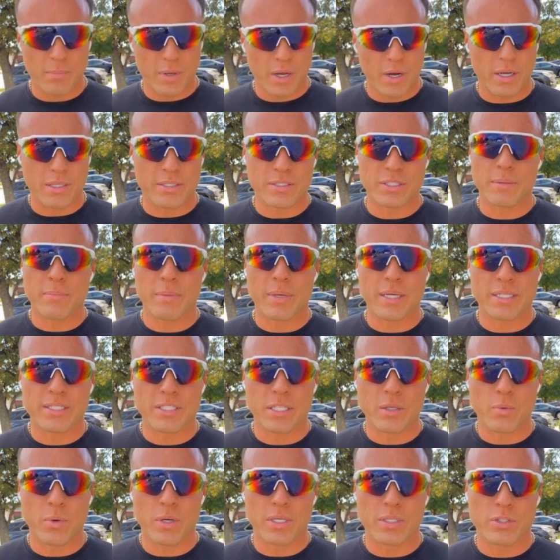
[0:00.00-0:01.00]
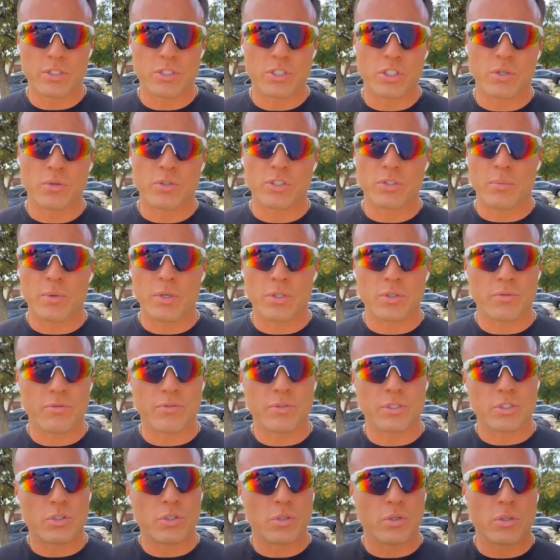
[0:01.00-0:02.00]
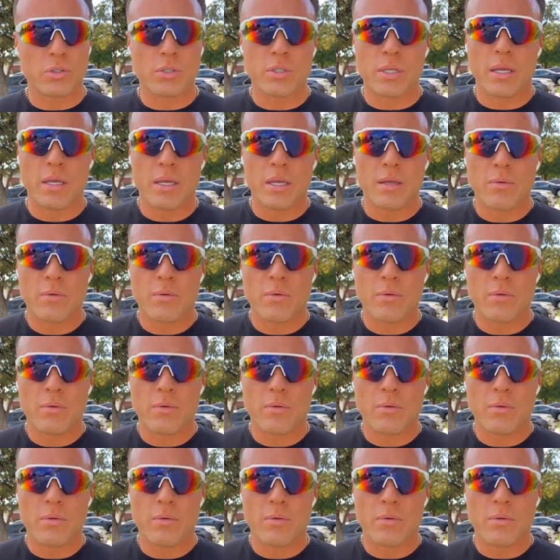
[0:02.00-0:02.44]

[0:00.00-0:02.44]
paused it because I wanted to show some other features.